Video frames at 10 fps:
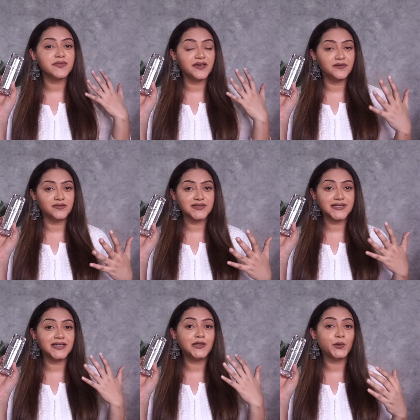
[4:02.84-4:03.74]
my
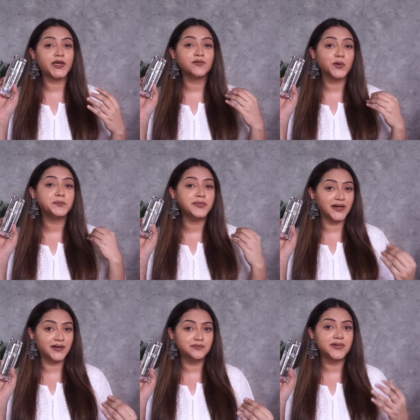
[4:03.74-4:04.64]
skin looking more
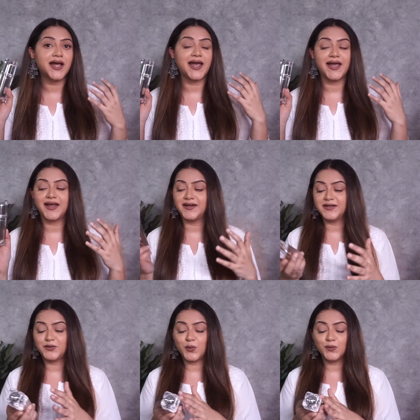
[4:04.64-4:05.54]
plump, and
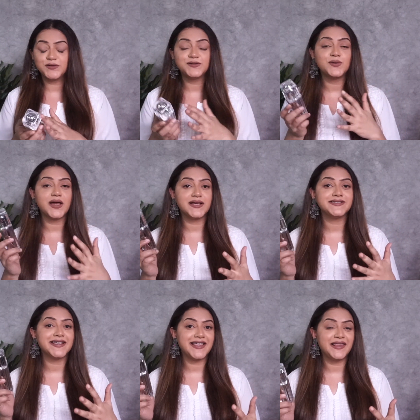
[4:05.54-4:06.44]
it also
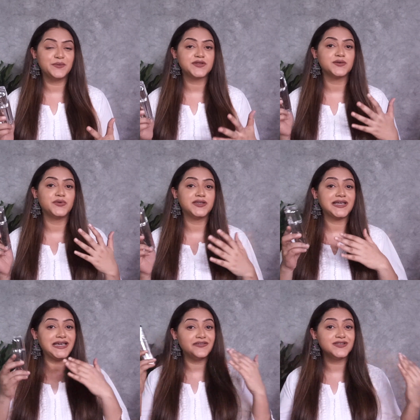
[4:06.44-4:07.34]
has helped with
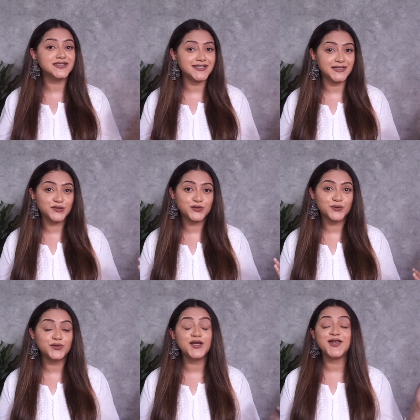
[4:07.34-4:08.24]
even skin
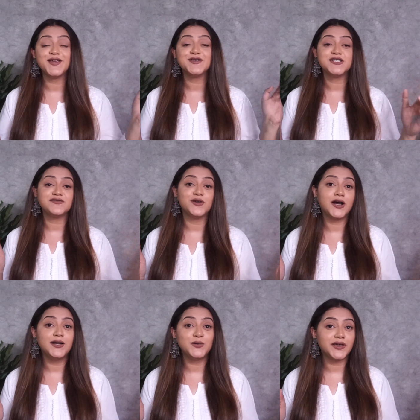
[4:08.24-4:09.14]
tone. So if you
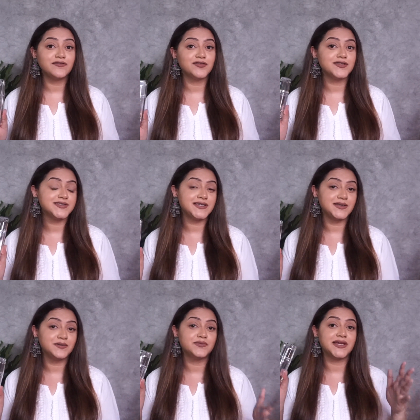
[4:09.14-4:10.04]
are looking for a
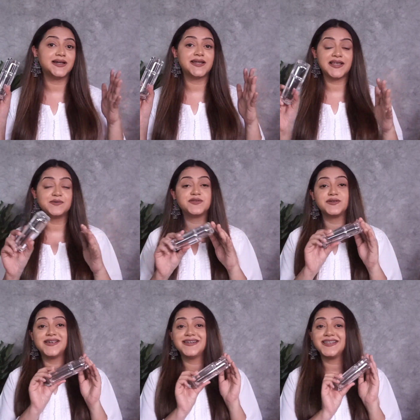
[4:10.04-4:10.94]
serum that helps to
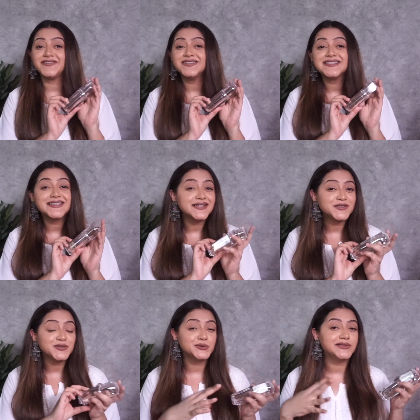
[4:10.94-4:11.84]
get even
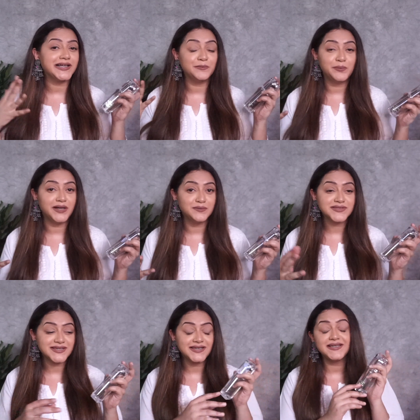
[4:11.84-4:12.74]
skin tone and plump
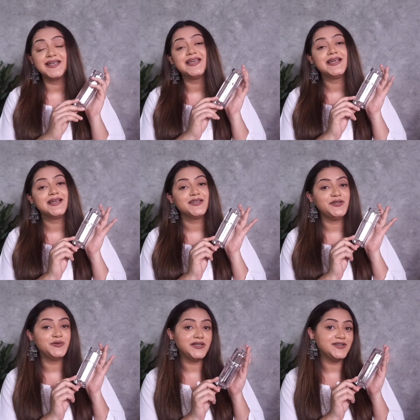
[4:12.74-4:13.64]
skin,
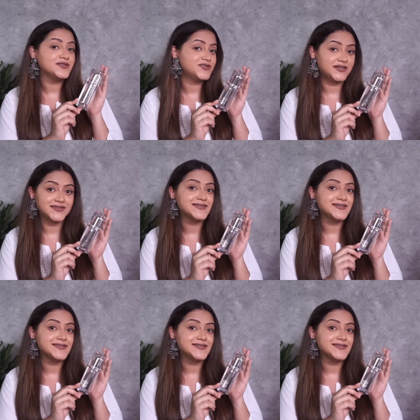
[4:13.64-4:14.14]
you need to check